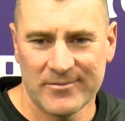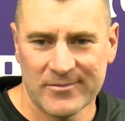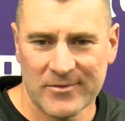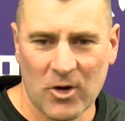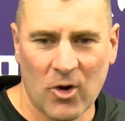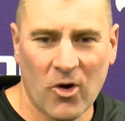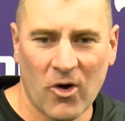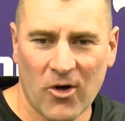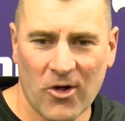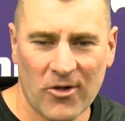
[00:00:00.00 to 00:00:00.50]

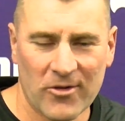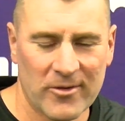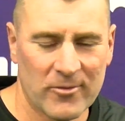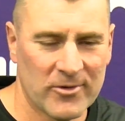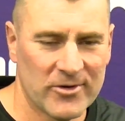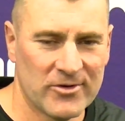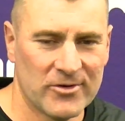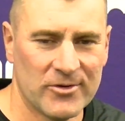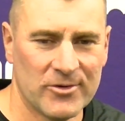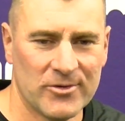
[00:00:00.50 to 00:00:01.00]
call that
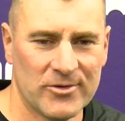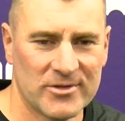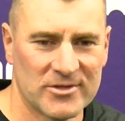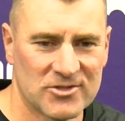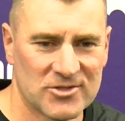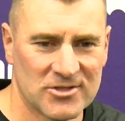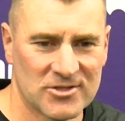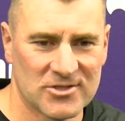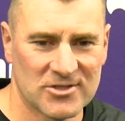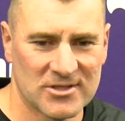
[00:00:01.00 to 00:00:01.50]
we do. It's
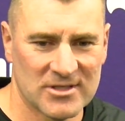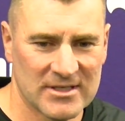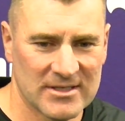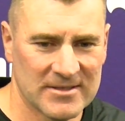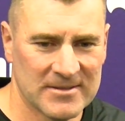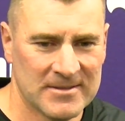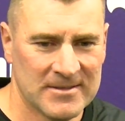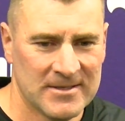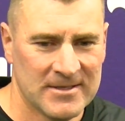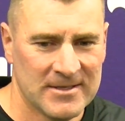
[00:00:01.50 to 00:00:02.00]
just, uh,